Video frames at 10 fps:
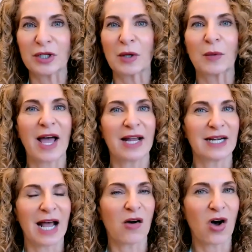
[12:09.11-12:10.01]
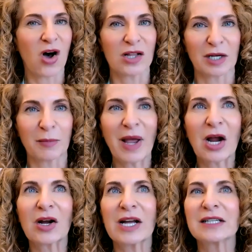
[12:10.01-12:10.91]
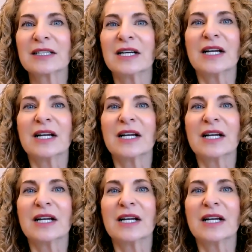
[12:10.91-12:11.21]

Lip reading: You know, I had an alcoholic parent.